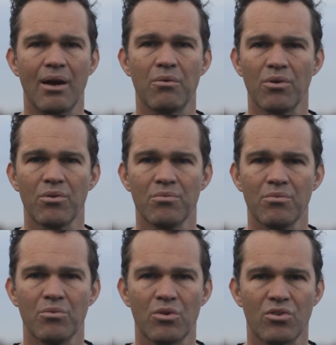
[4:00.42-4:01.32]
that will,
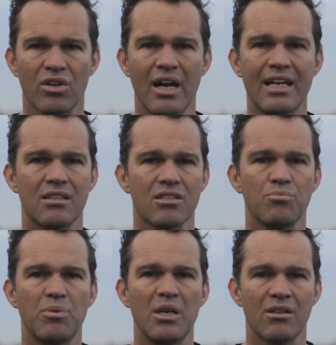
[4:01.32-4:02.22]
will create the
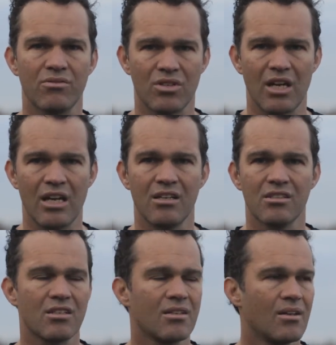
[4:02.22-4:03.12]
speed of
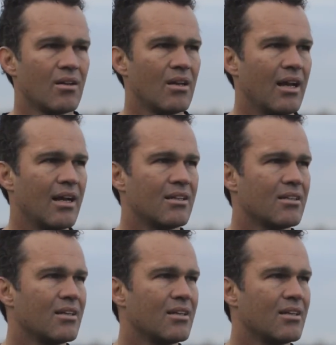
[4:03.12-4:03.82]
change and